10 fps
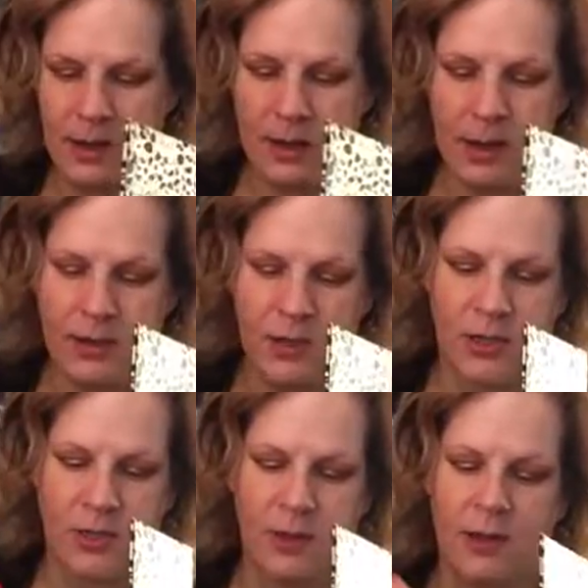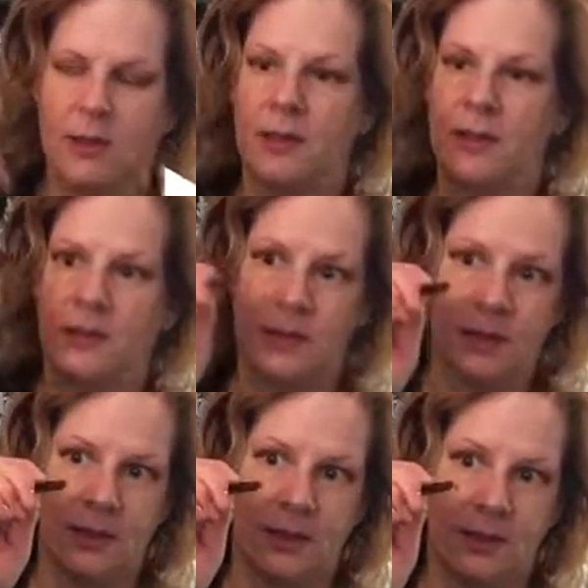going to kind of show you how this
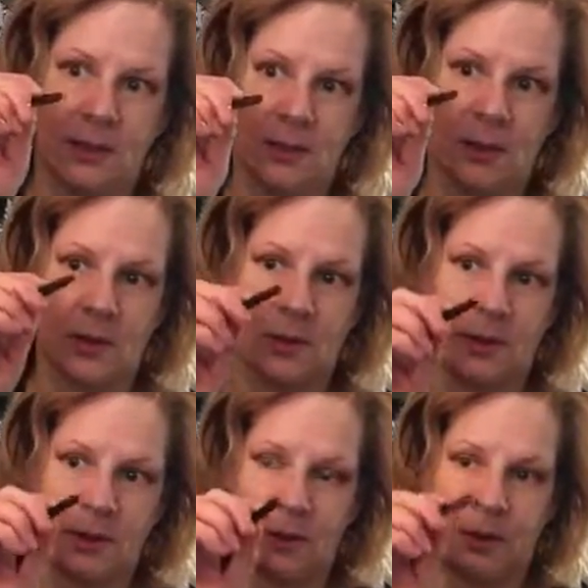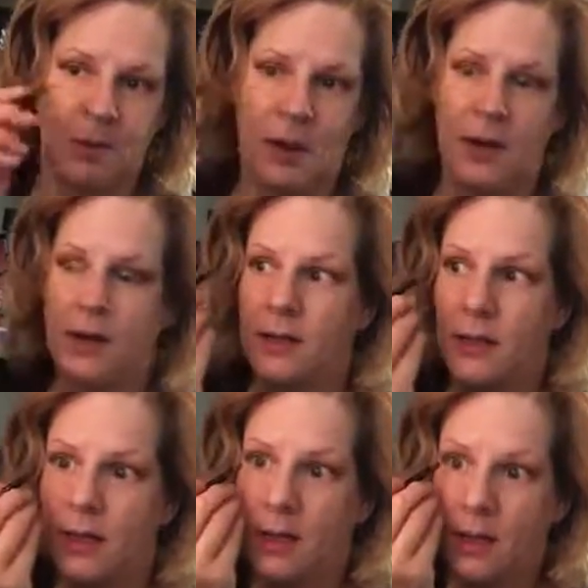used to work with the cream product.
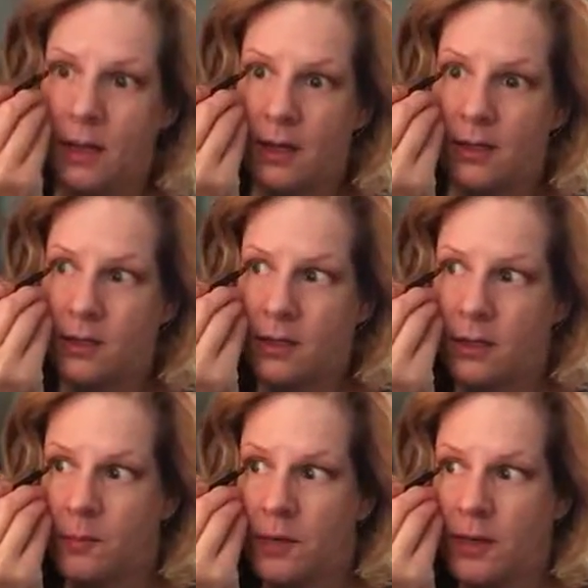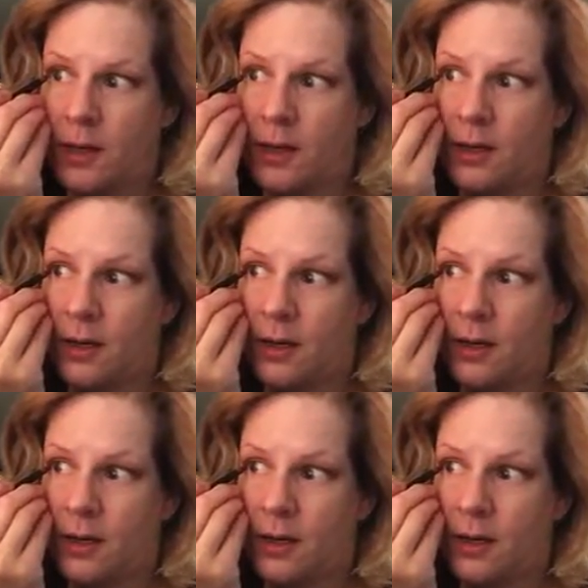I'm just going to put it